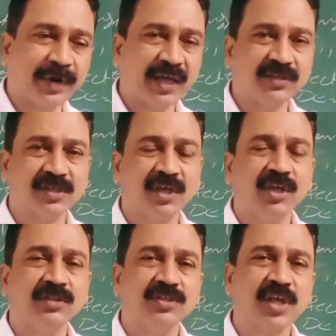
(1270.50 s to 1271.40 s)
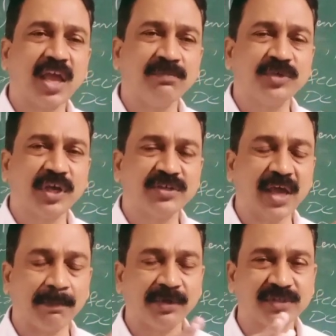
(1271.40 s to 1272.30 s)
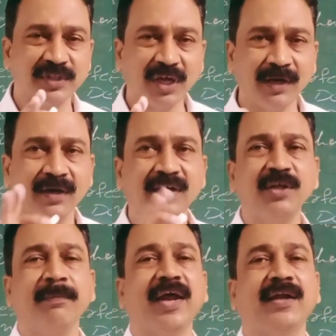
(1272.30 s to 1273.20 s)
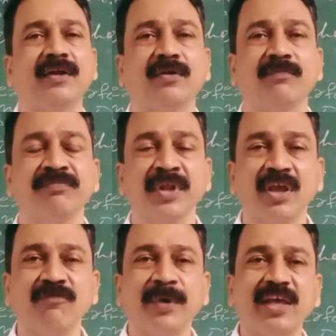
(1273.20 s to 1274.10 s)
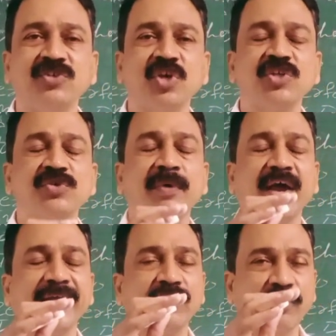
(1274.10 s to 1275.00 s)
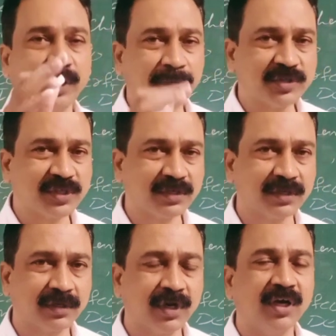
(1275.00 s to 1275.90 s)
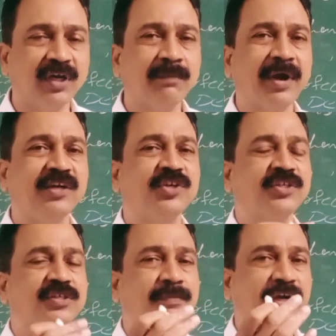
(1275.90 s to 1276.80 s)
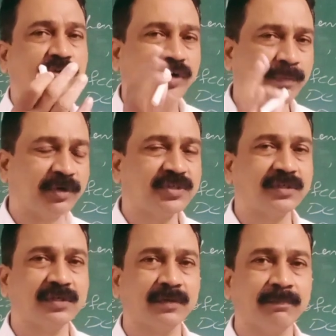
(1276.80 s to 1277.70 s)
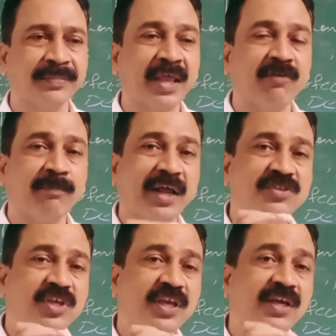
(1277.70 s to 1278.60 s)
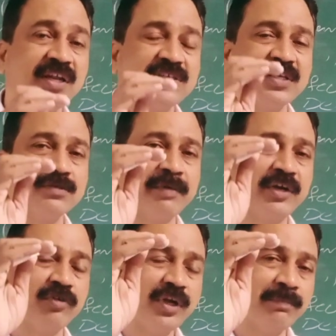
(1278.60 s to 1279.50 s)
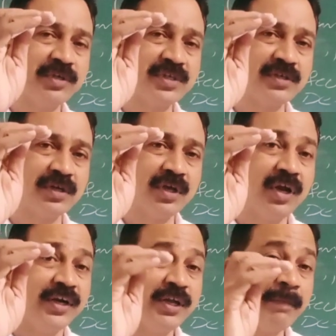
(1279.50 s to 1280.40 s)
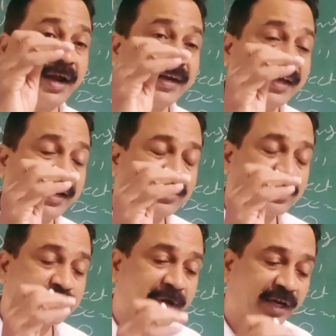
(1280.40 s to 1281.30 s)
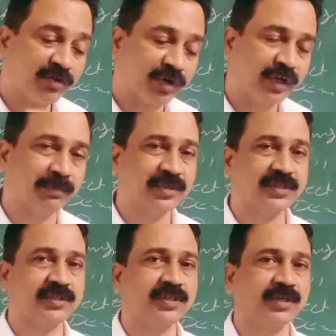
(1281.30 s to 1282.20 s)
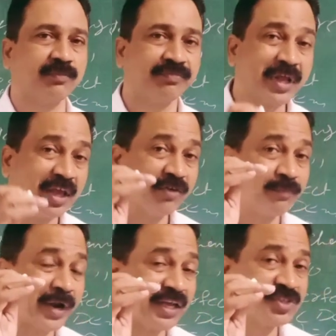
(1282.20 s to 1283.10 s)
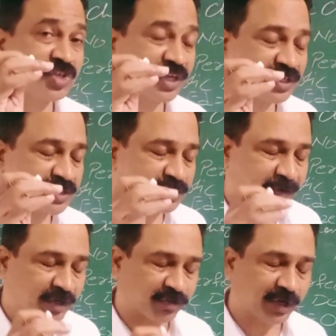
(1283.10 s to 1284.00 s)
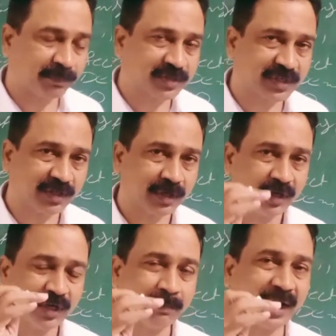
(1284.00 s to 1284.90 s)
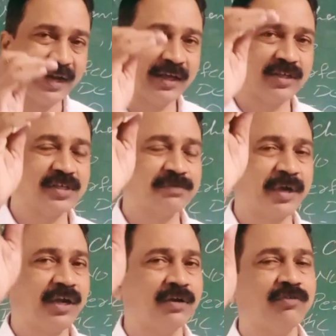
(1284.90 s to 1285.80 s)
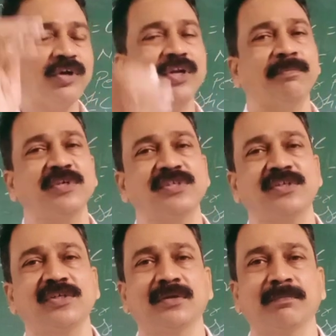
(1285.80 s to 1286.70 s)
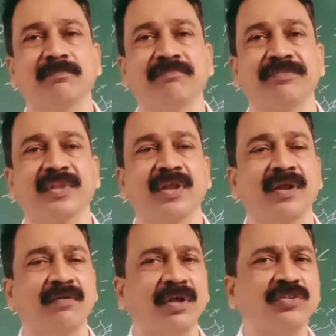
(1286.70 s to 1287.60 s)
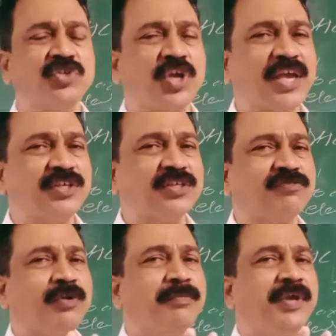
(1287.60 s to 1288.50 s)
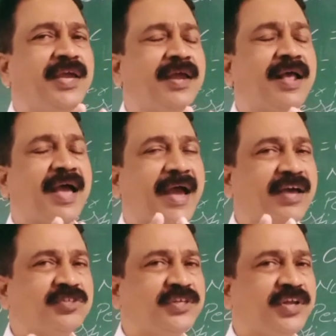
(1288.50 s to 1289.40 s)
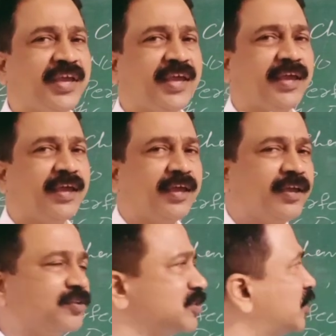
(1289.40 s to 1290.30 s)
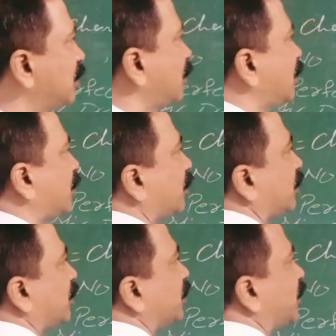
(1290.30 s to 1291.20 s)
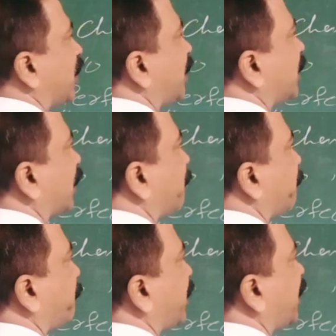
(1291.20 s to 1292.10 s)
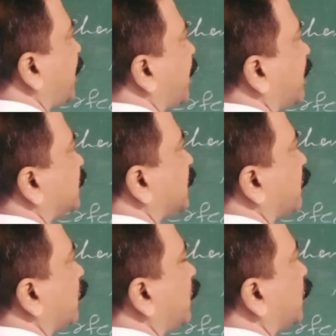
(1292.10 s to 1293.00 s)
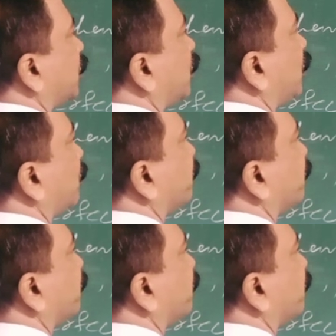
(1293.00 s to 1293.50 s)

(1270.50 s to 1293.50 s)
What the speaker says: price, the same change happens in the demand. If price changes by 20%, demand changes by 20%. If price increases by 20%, demand decreases by 20%. If price decreases by 20%, demand increases by 20%. Changes will be as it is. Delta P is equal to